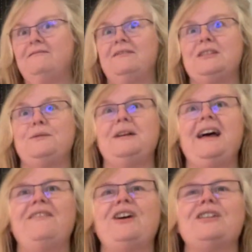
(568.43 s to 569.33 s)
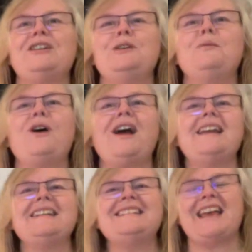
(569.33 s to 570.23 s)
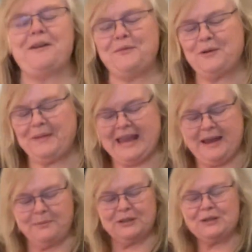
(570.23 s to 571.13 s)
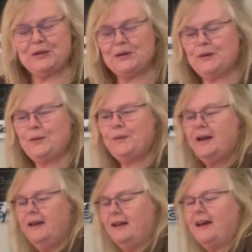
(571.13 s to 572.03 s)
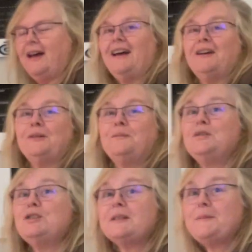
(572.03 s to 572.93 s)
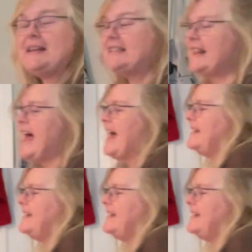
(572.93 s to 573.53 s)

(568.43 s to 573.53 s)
so we'll have all the new products and we'll be able to speak to that.